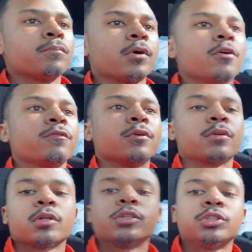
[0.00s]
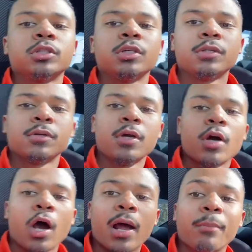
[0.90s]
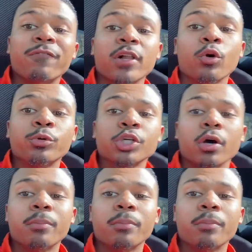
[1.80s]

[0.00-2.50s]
Perfect. Clutch in. All right, I'm gonna follow up with y'all in a